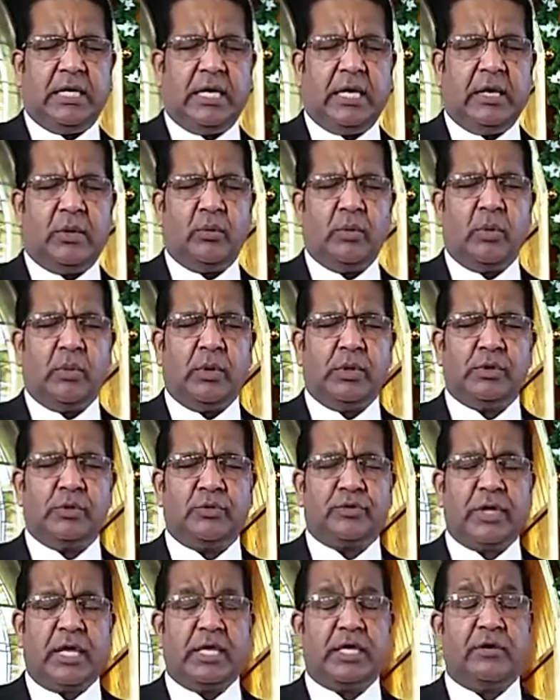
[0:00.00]
We want to
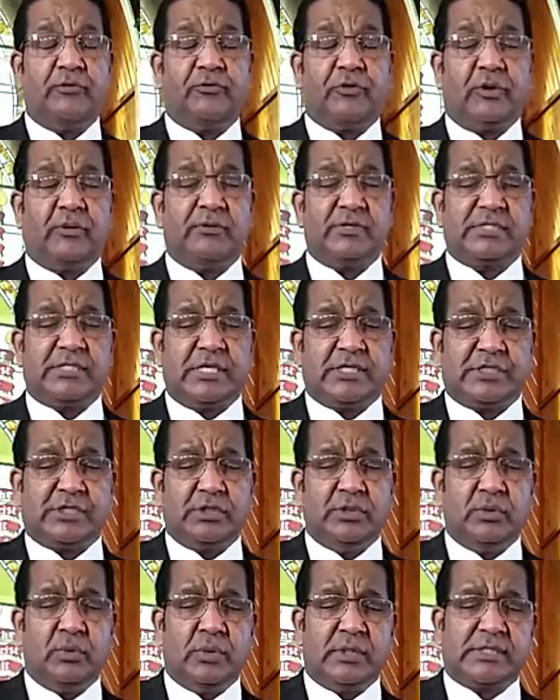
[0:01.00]
thank you for our
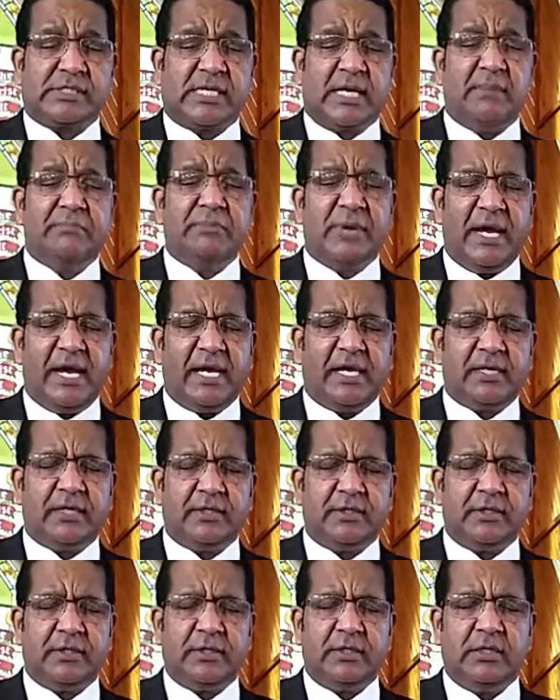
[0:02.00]
sister who has come back
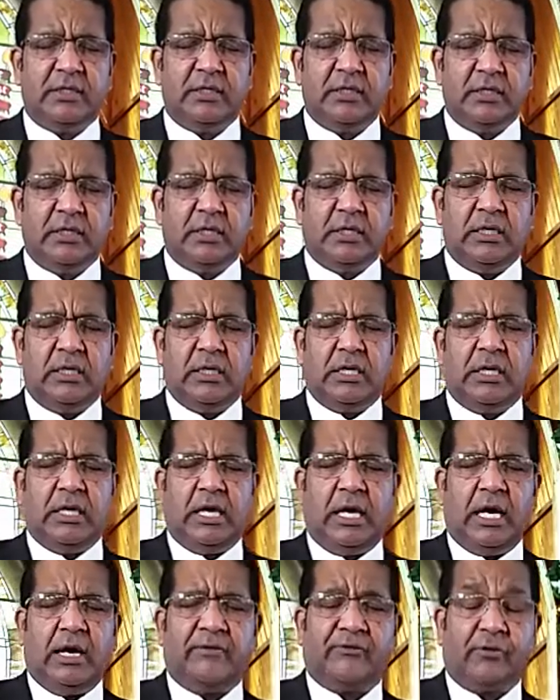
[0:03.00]

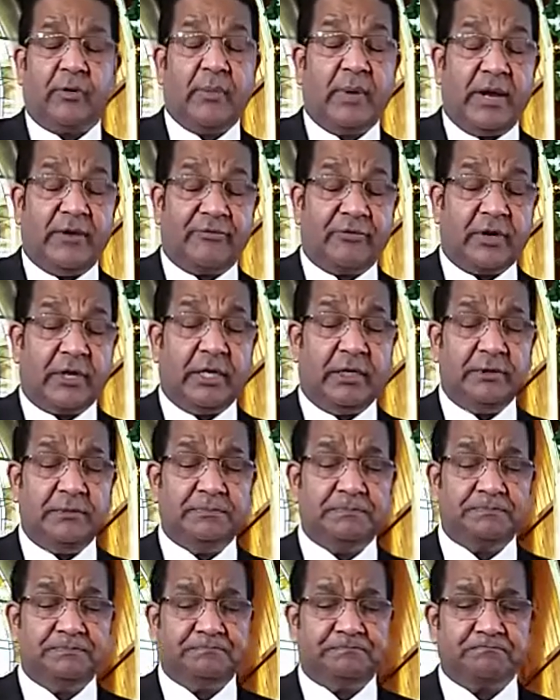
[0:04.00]
from Africa.
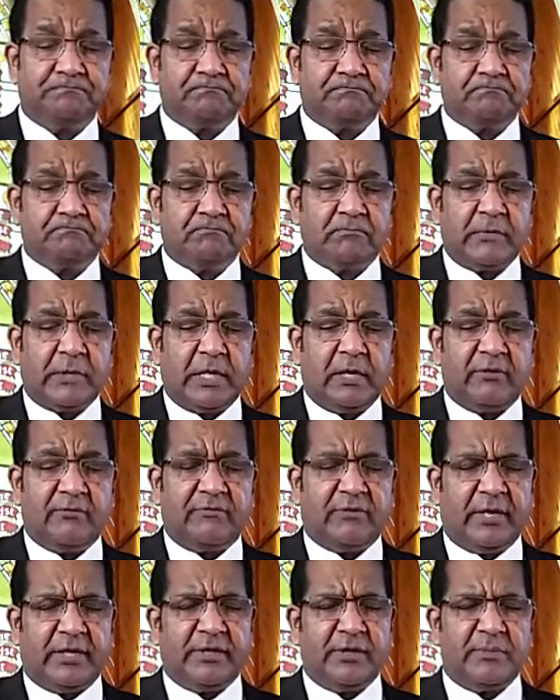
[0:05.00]

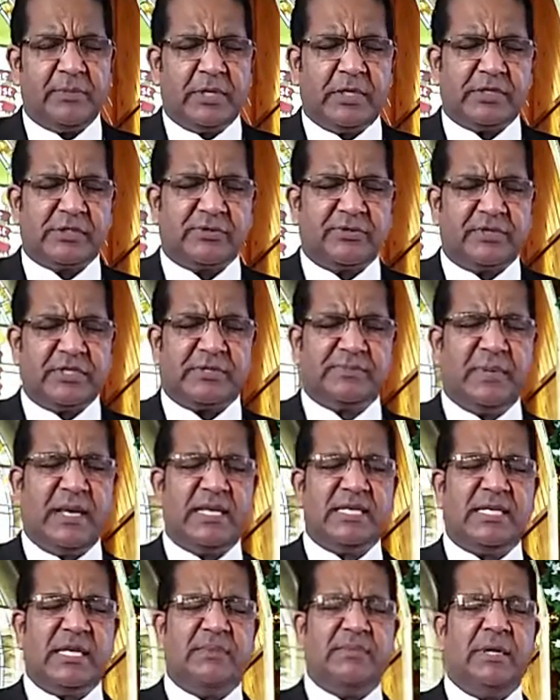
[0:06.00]
Father, because of this
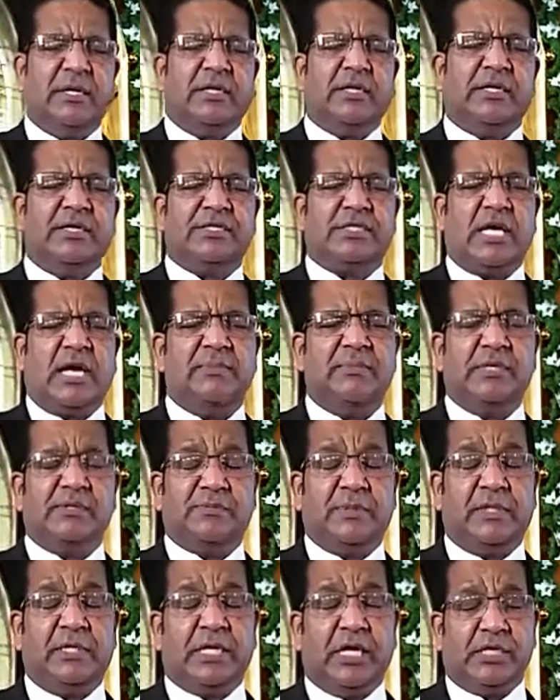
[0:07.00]
pandemic, her time has
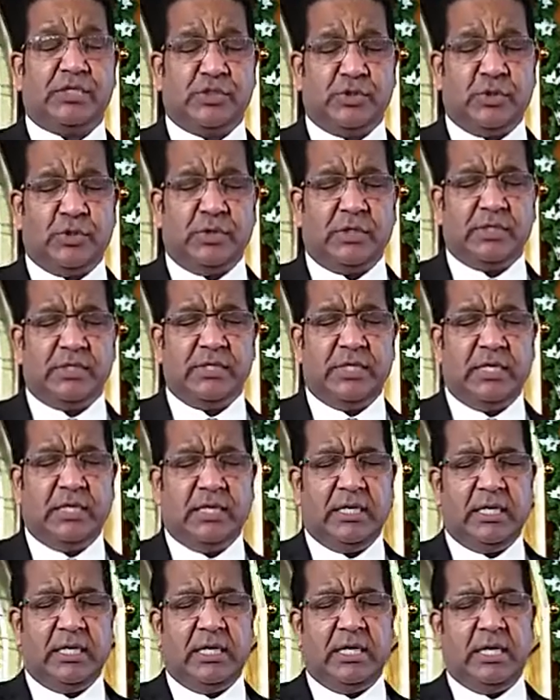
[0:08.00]
been cut short.
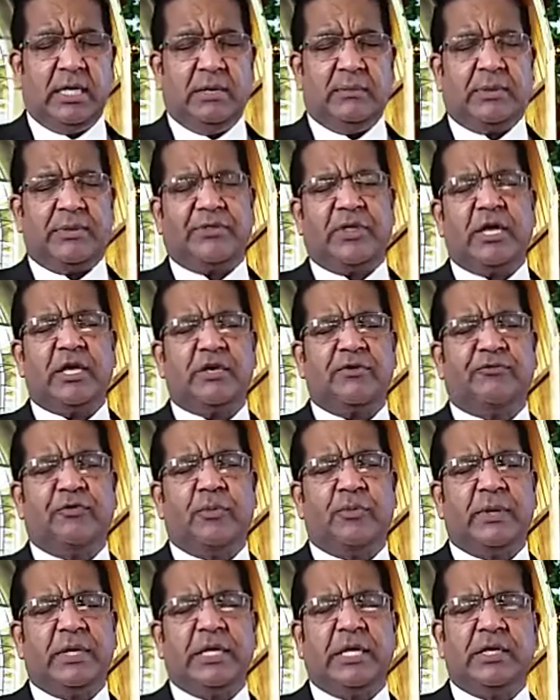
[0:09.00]
But thank you
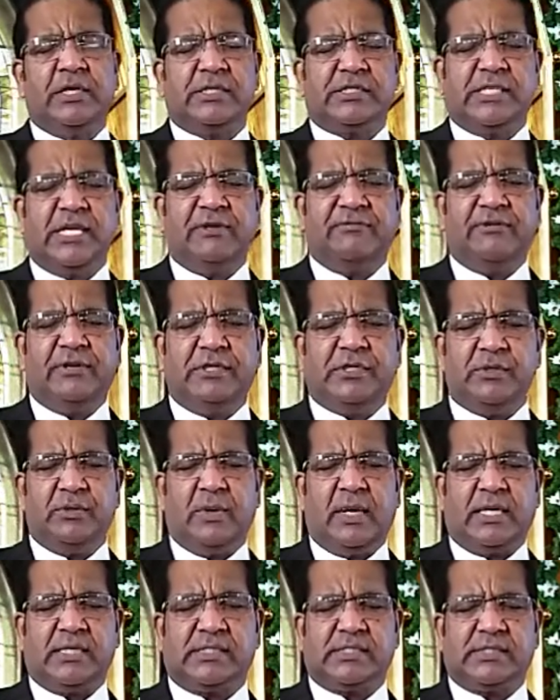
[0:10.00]
for bringing her safely
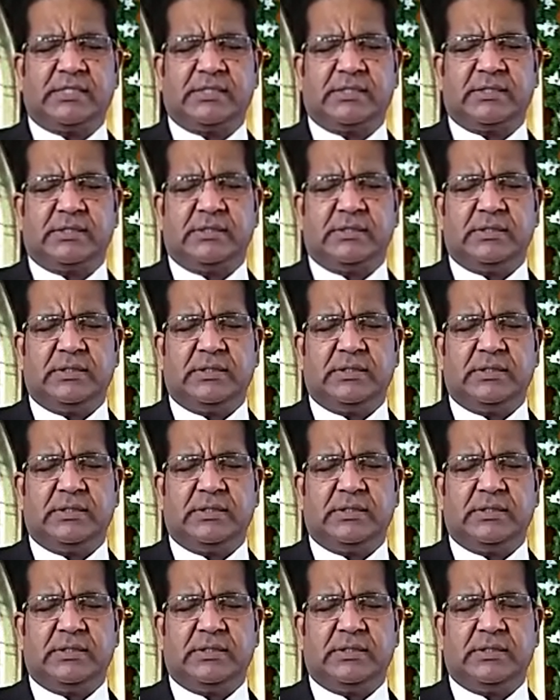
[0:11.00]
to us.